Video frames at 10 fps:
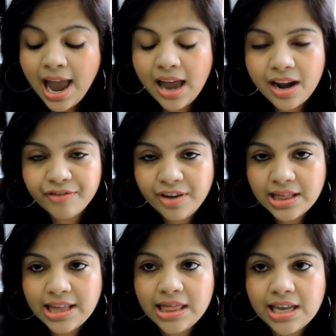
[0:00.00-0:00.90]
and I
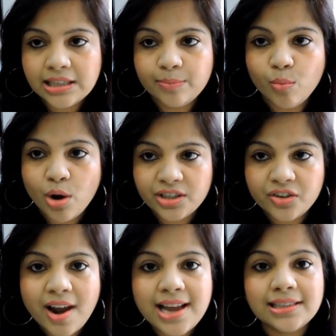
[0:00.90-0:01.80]
feel that this
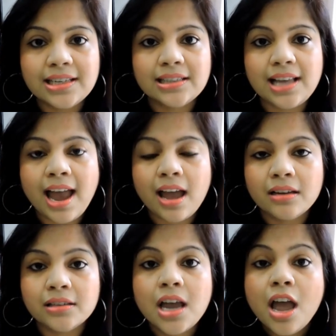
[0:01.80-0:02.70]
moisturizes
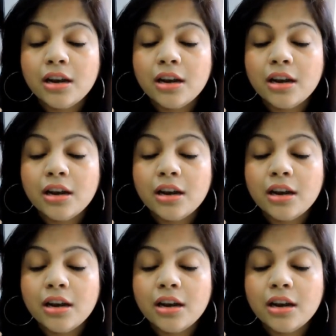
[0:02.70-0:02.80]
and